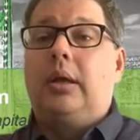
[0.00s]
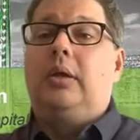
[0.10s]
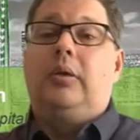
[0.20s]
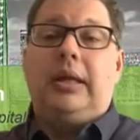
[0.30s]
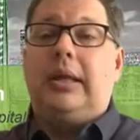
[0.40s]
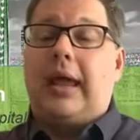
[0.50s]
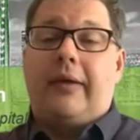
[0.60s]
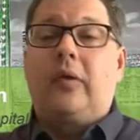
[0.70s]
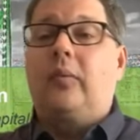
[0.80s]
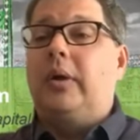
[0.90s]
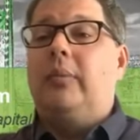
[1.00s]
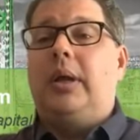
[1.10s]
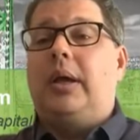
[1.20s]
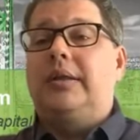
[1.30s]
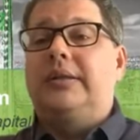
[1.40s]
You need everyone to
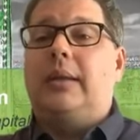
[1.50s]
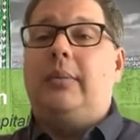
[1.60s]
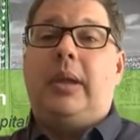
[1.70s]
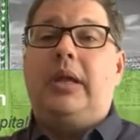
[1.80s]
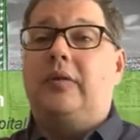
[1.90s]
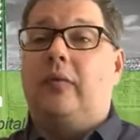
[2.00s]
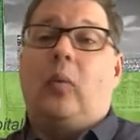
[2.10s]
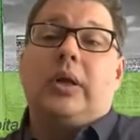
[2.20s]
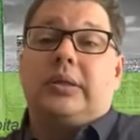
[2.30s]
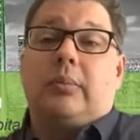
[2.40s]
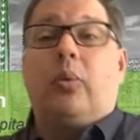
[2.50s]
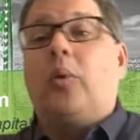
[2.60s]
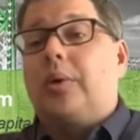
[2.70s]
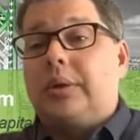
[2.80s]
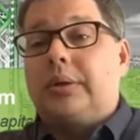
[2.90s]
be on the same page of what's
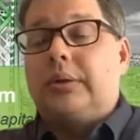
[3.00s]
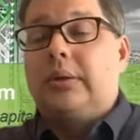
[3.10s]
important.